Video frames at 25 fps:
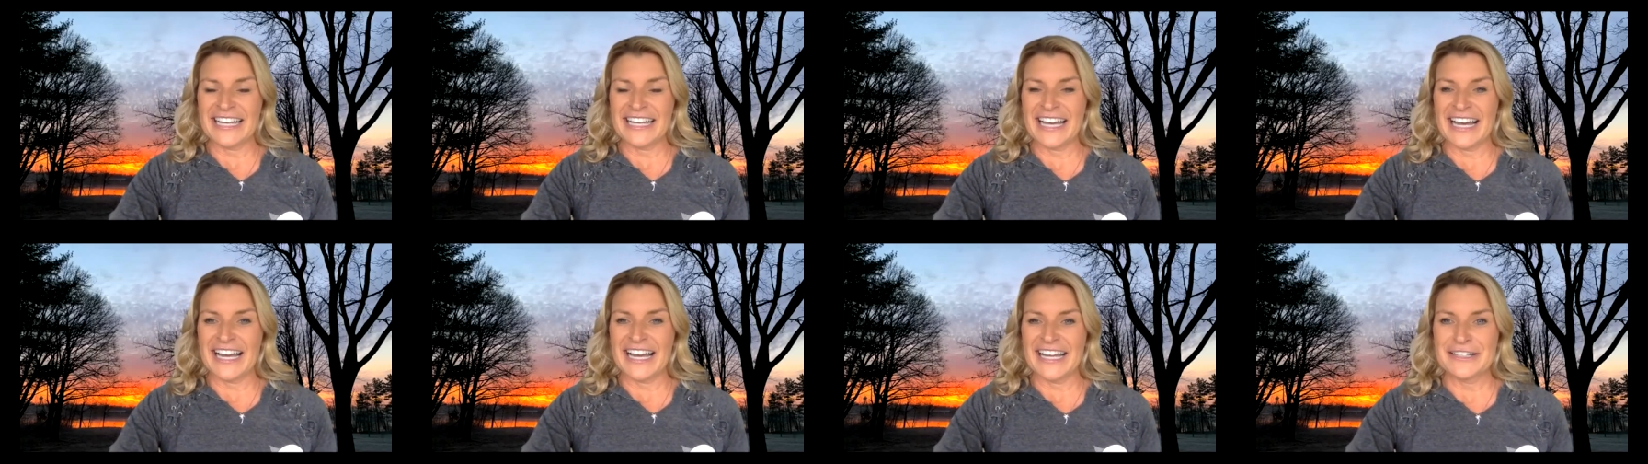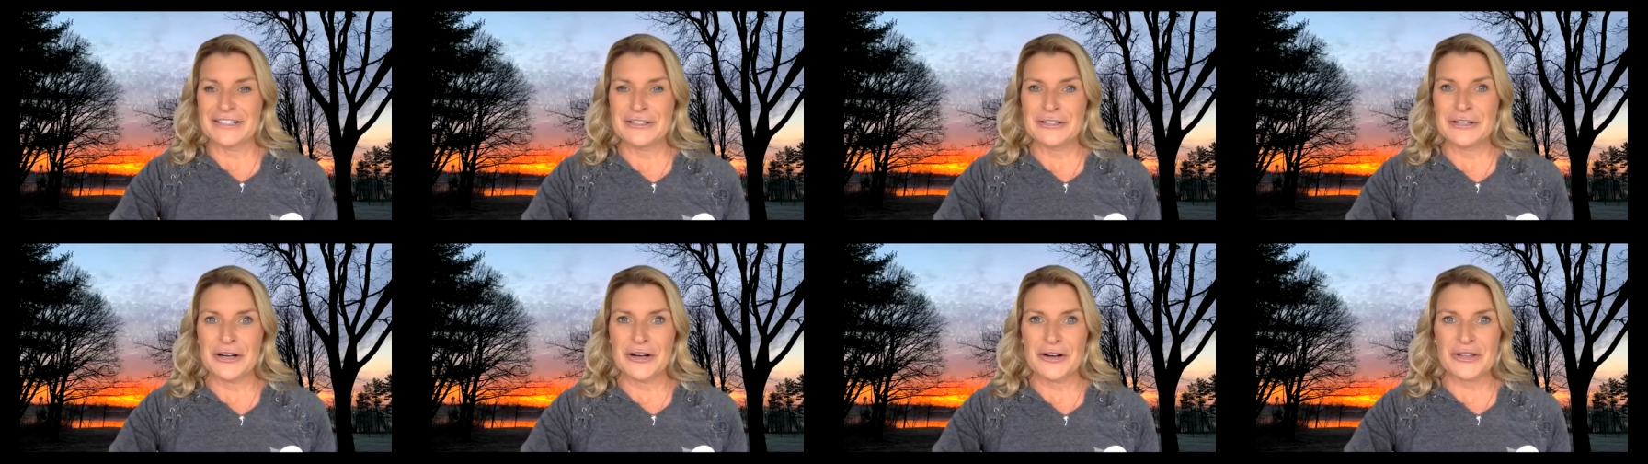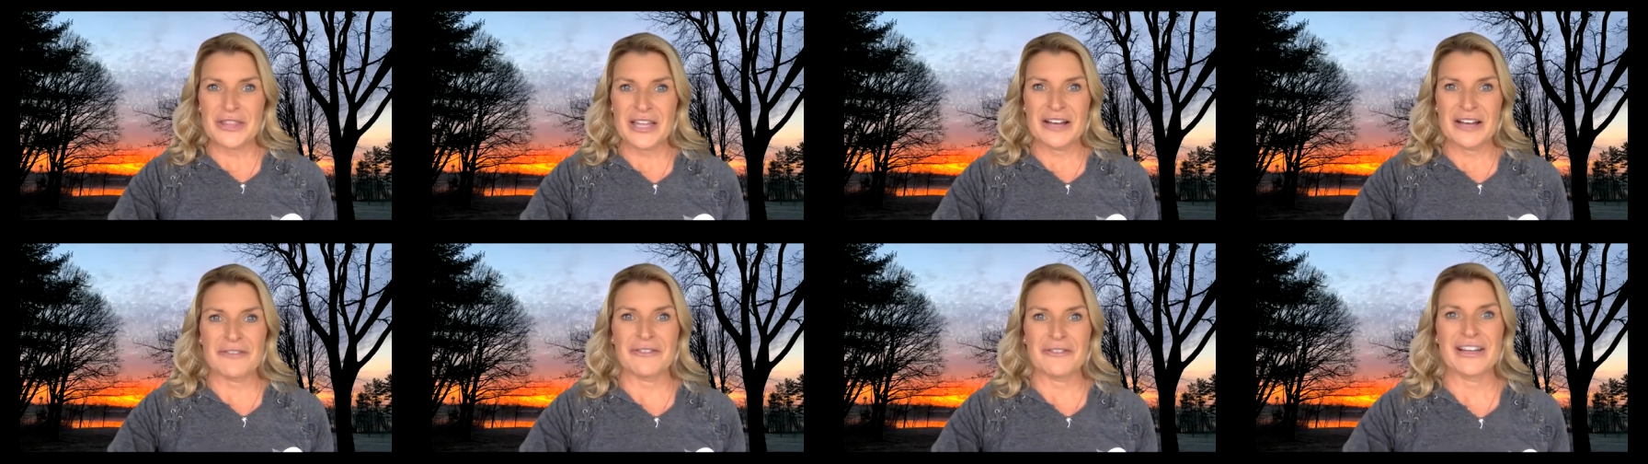I know
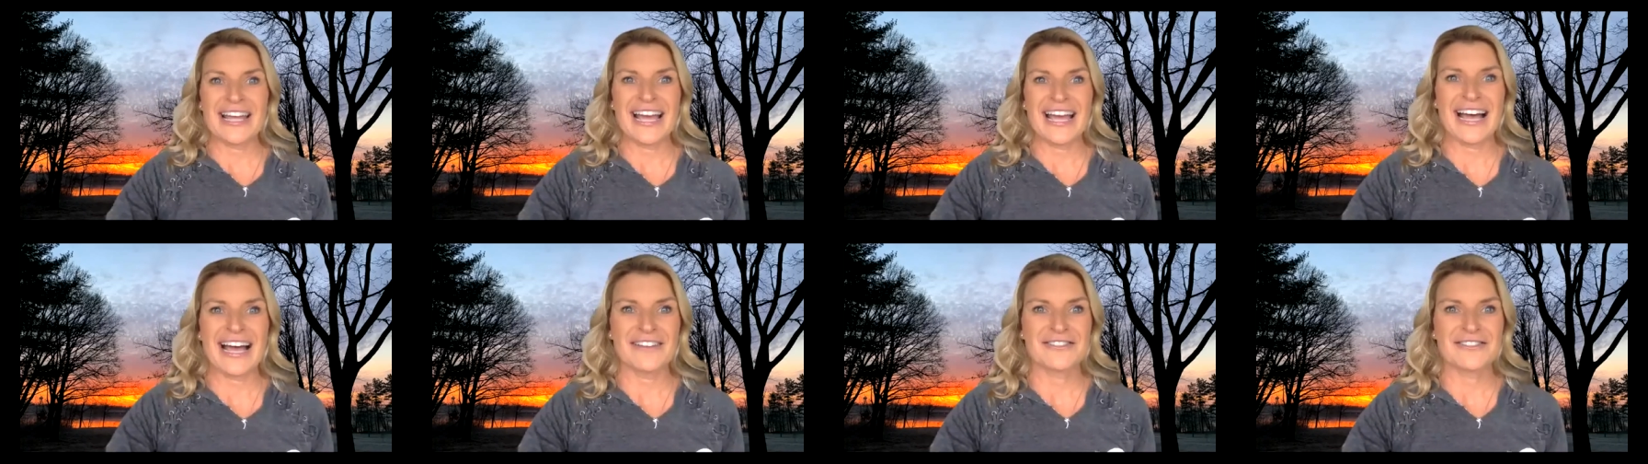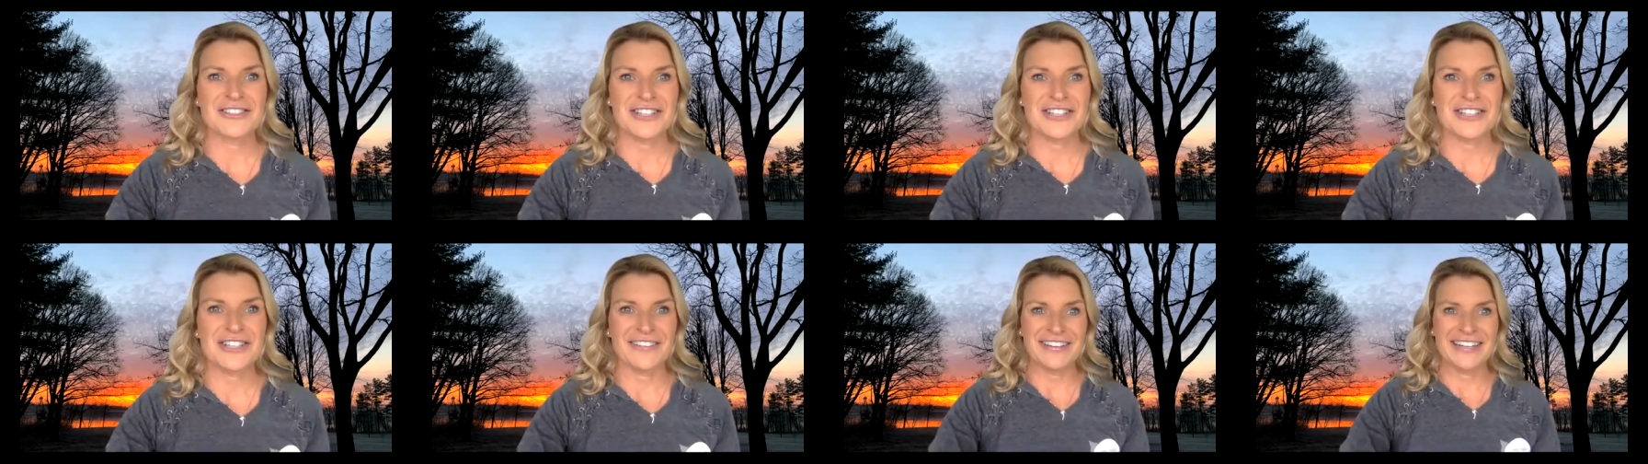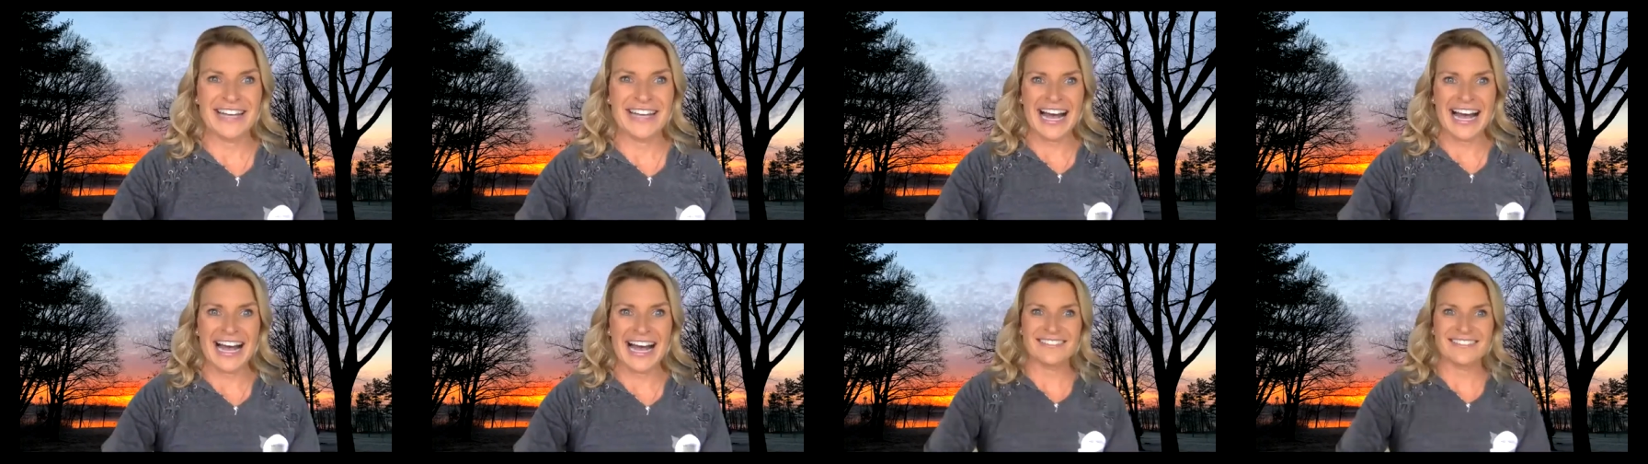that we have Jeff and
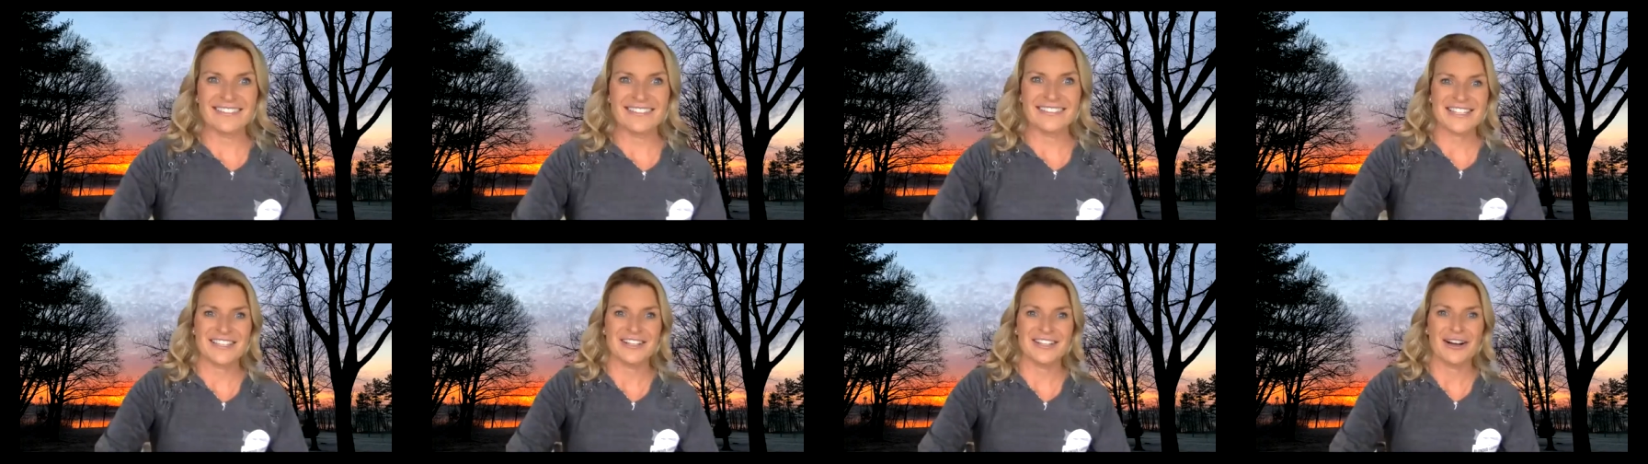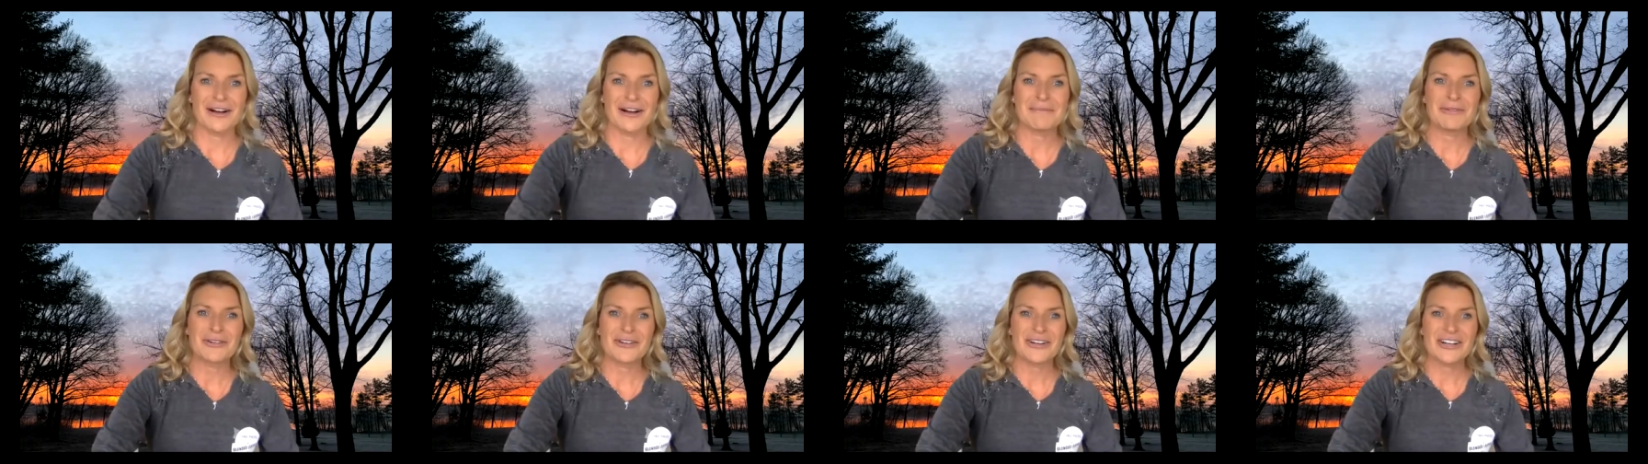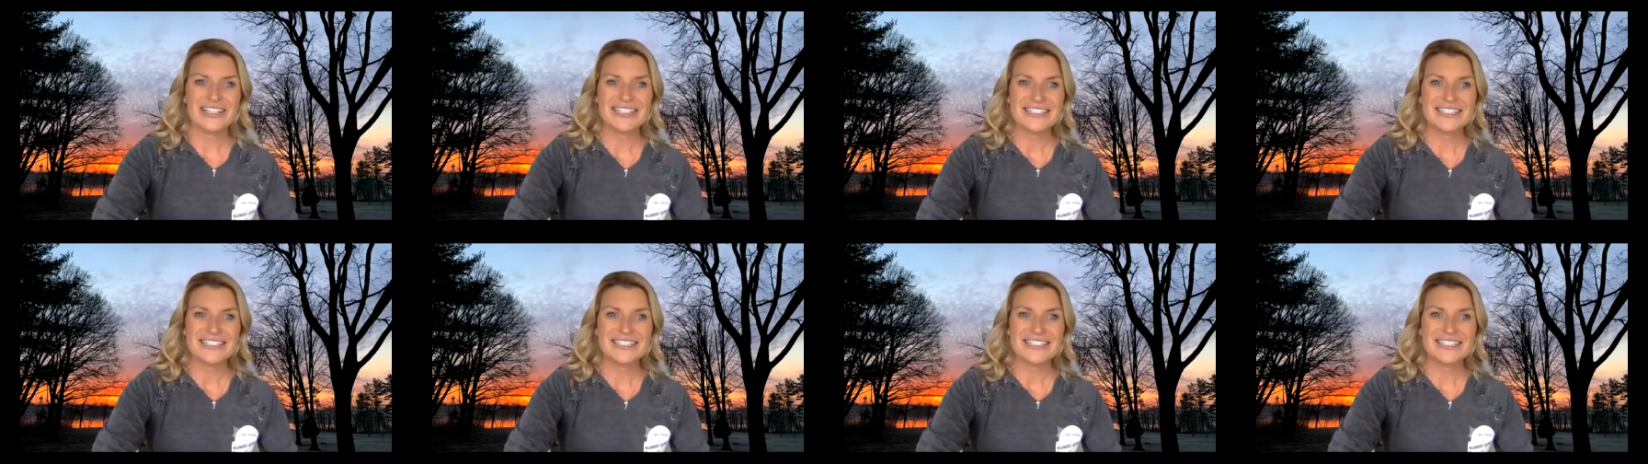Allison on board.